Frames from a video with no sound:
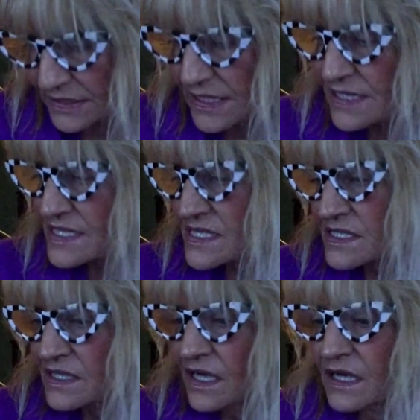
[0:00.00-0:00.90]
is
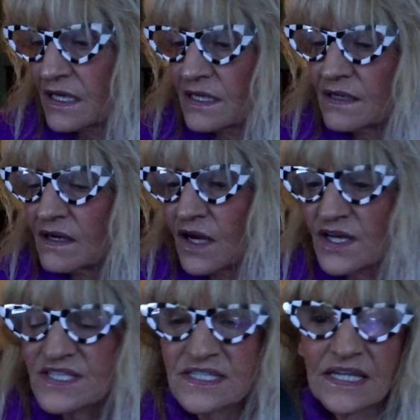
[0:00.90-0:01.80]
the
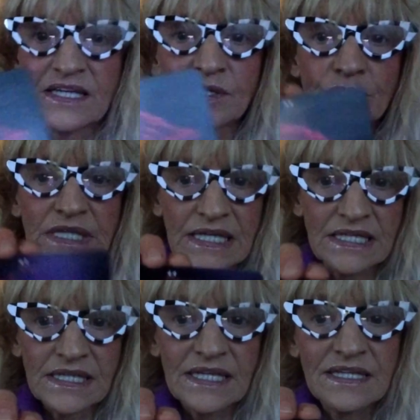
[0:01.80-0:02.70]
last thing you
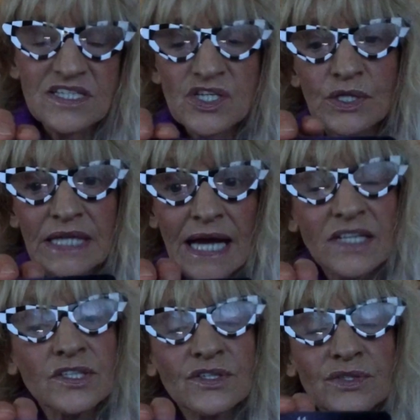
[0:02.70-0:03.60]
need. It is
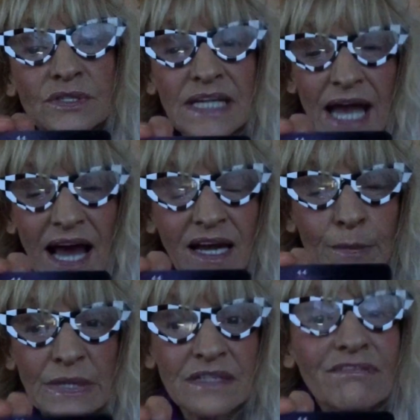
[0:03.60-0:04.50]
connected to the
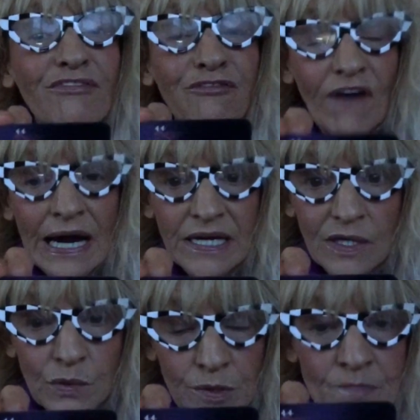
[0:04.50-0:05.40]
element
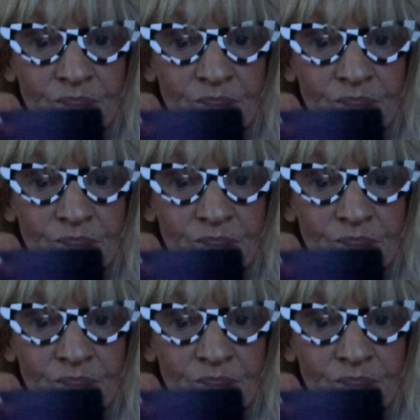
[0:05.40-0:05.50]
fire.